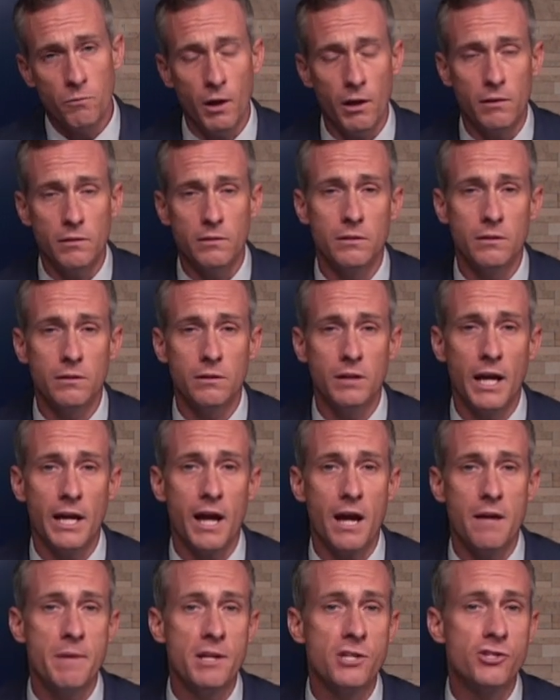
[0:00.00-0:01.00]
Well,
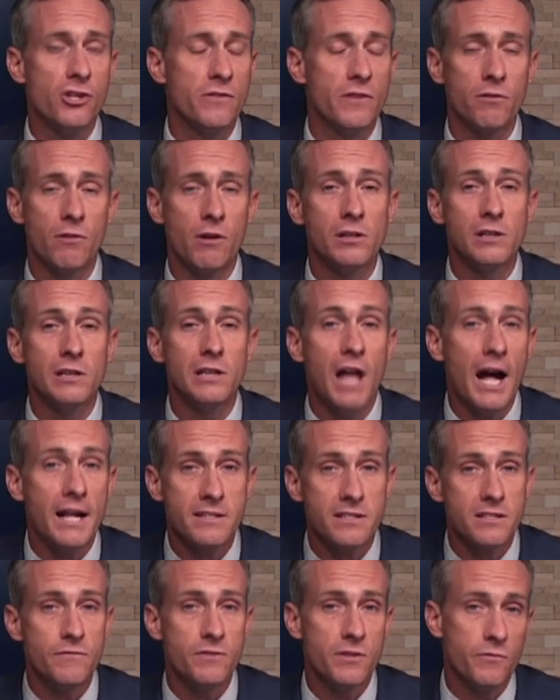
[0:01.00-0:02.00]
like I mentioned, there are
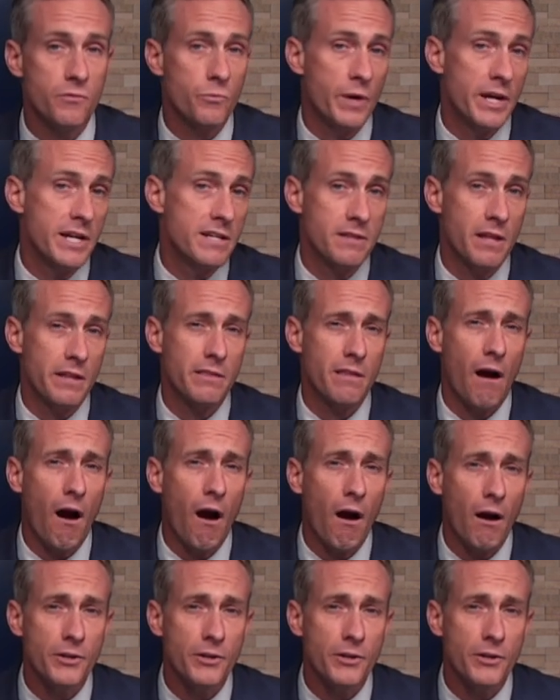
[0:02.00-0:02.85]
lots of different ways that the